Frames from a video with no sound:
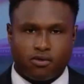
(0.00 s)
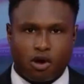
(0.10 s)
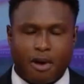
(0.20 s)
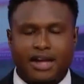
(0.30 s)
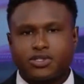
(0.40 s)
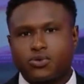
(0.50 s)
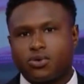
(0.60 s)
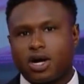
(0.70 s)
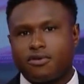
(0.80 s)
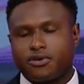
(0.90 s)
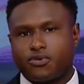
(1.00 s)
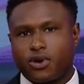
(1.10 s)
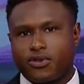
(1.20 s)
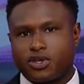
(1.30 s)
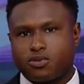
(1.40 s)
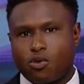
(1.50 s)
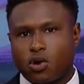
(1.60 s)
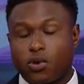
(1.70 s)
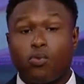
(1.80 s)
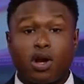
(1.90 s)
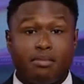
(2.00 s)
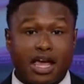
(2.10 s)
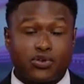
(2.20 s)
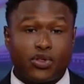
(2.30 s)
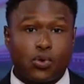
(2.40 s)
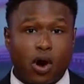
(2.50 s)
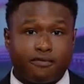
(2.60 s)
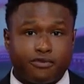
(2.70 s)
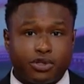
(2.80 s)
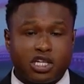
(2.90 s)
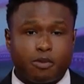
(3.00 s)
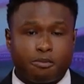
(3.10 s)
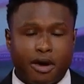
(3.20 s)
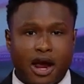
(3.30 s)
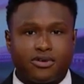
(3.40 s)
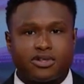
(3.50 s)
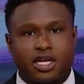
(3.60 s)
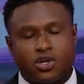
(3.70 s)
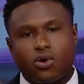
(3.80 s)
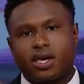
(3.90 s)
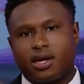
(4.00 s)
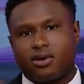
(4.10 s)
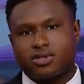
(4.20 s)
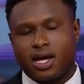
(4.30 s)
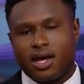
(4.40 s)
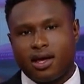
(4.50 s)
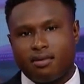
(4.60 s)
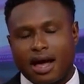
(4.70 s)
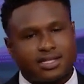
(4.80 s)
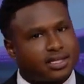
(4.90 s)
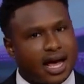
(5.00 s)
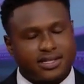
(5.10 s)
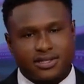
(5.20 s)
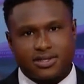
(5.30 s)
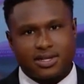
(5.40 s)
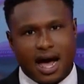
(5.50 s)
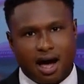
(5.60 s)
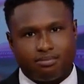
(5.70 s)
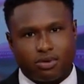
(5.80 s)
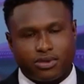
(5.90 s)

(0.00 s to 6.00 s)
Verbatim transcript: Before our back to school coverage for you this morning, we want to make sure that you are fully prepared to send your kiddos back to class in style.